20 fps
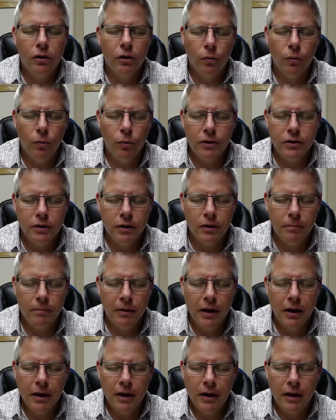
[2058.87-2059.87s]
wisdom,
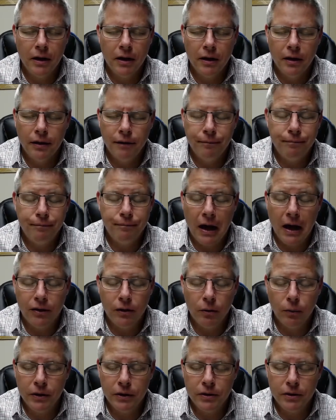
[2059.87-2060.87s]
not the
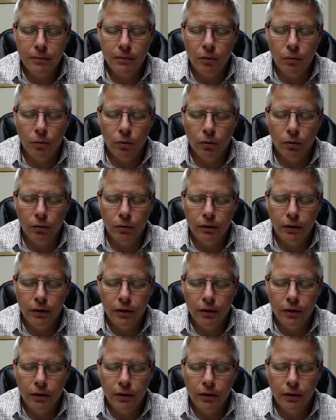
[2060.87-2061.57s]
wisdom of the world.